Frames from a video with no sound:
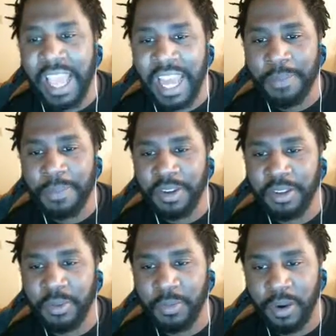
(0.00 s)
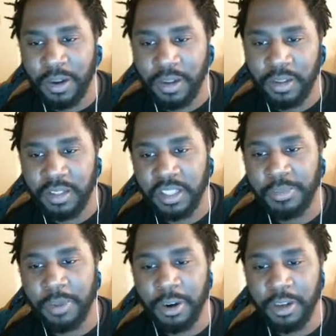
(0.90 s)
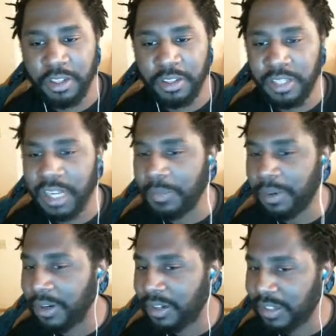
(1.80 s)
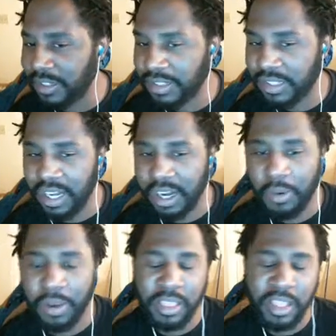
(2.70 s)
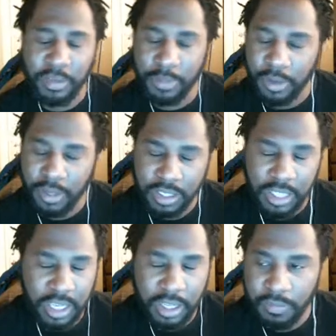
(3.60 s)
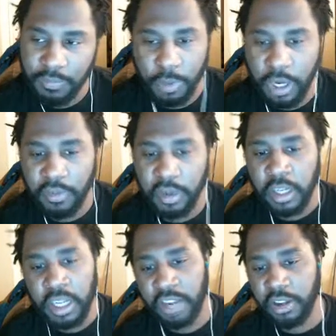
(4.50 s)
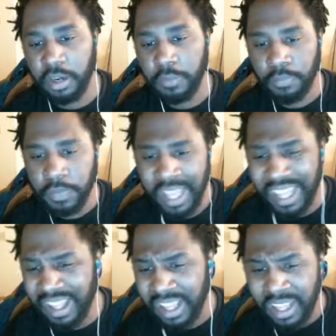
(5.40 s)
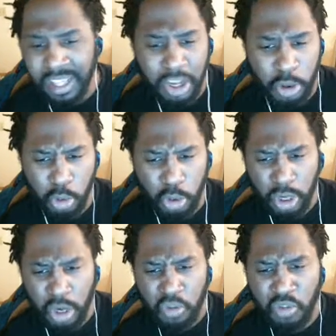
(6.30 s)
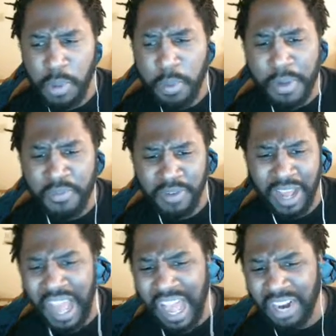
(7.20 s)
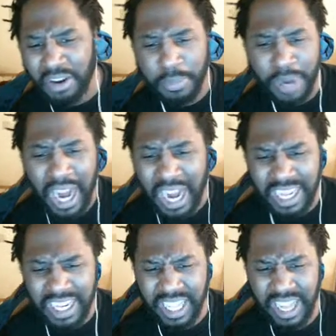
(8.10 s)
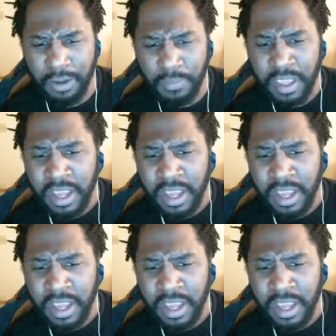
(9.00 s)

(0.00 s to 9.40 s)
Cannon put in some work. It's Mars, not Mars. I always think of Mars. I love whatever. Yeah. Hey, you. Remember me from the hideout in Mahogany Town?